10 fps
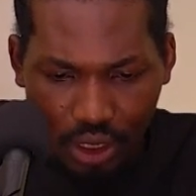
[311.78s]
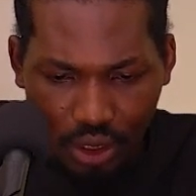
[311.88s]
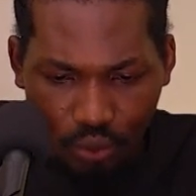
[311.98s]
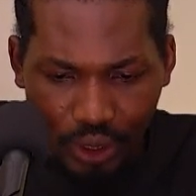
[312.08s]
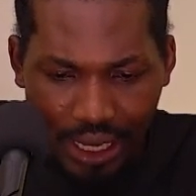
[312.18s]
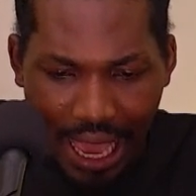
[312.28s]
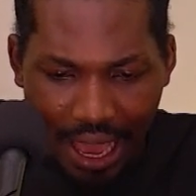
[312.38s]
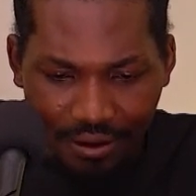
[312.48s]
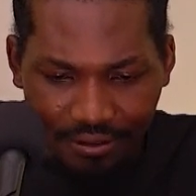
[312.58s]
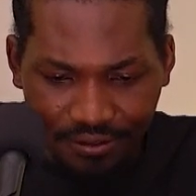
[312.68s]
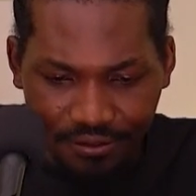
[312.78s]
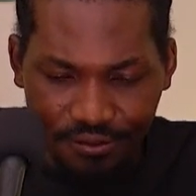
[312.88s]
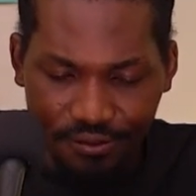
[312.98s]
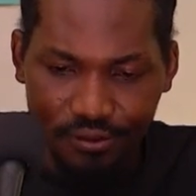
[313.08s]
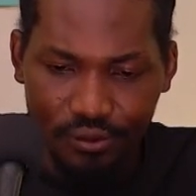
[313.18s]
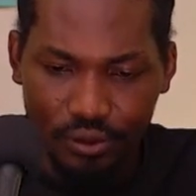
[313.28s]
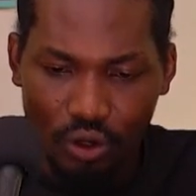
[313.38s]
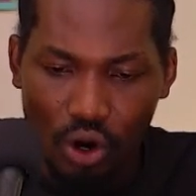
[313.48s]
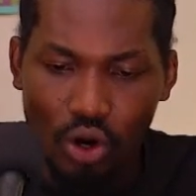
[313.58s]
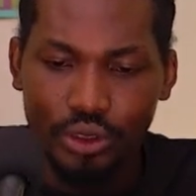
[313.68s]
we have
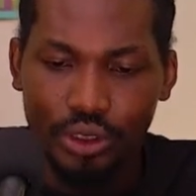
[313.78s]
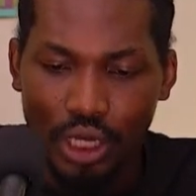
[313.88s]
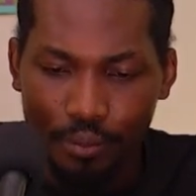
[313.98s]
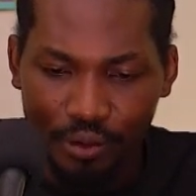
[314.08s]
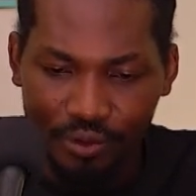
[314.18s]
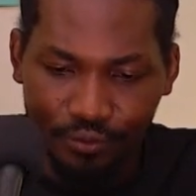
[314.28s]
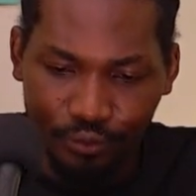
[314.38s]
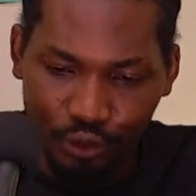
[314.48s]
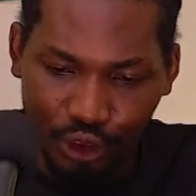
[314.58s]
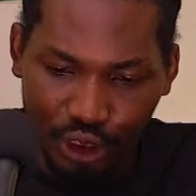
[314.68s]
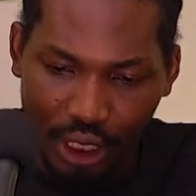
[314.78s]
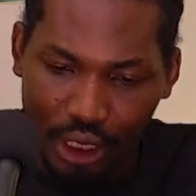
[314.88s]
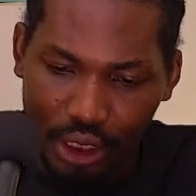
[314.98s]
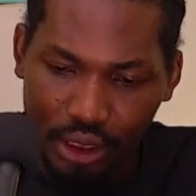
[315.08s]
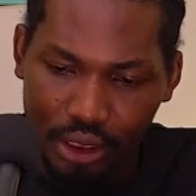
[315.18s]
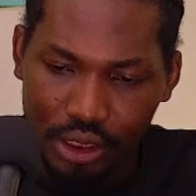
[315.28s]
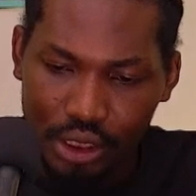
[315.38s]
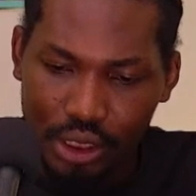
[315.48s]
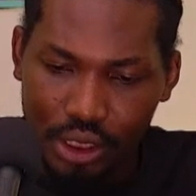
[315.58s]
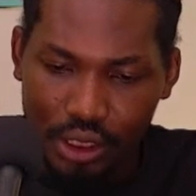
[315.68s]
on top of the food chain,
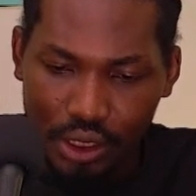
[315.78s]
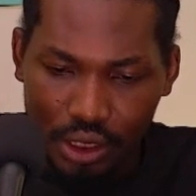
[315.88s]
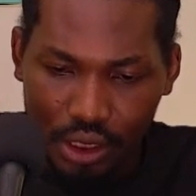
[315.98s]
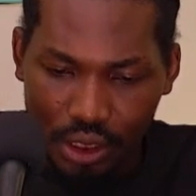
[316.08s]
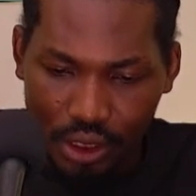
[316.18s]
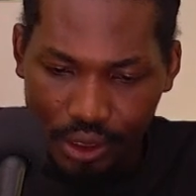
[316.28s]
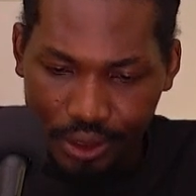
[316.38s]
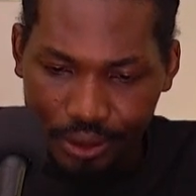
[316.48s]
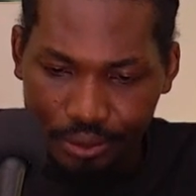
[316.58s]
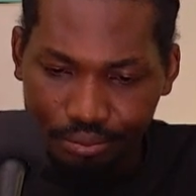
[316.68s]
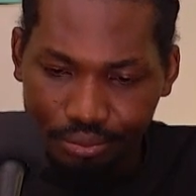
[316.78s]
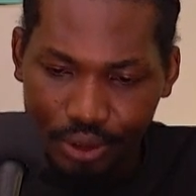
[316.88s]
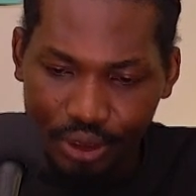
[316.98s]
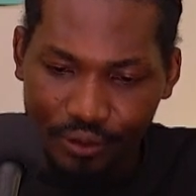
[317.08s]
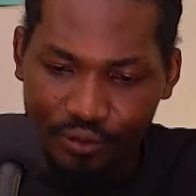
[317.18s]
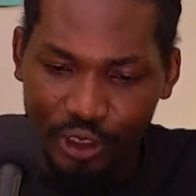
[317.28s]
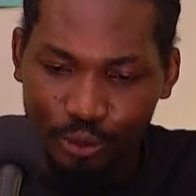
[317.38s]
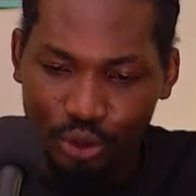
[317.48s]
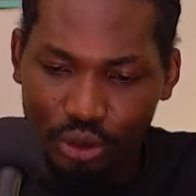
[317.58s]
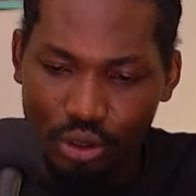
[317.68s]
um, the difference
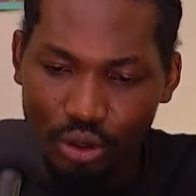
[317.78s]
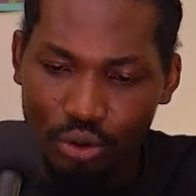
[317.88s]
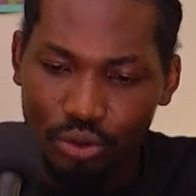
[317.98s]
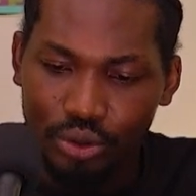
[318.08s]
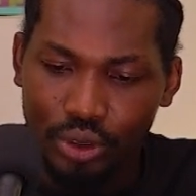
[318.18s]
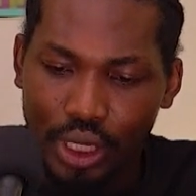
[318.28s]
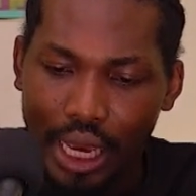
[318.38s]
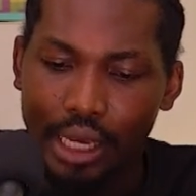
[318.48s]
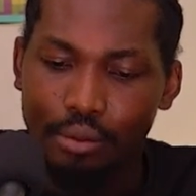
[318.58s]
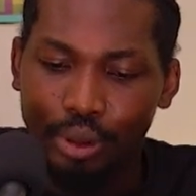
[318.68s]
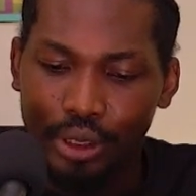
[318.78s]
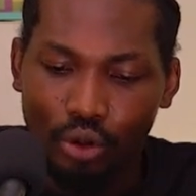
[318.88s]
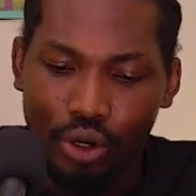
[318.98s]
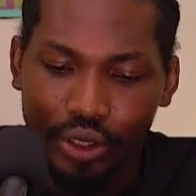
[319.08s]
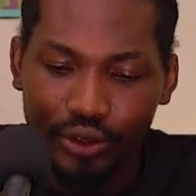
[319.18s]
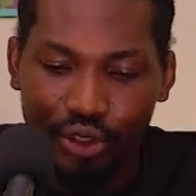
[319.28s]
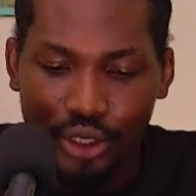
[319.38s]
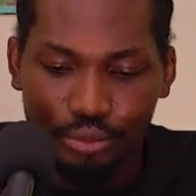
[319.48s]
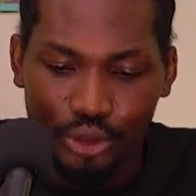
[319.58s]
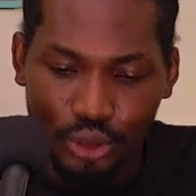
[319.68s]
between gold and Bitcoin in
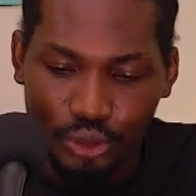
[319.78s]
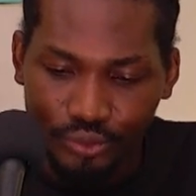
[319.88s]
terms of